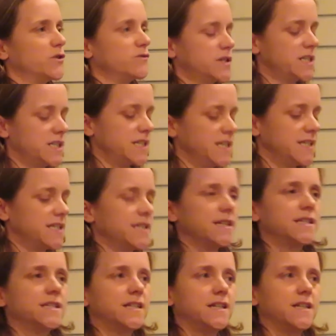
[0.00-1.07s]
old
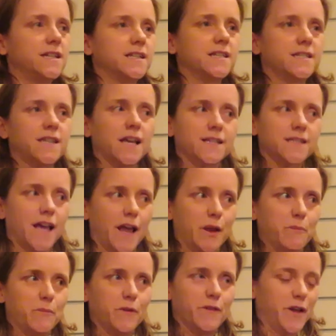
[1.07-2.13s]
C60 cassette
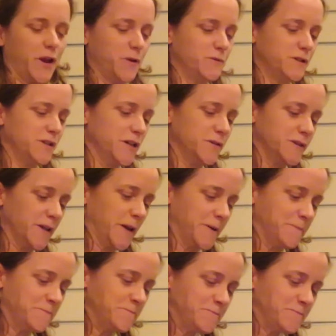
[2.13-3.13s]
tape that he was using.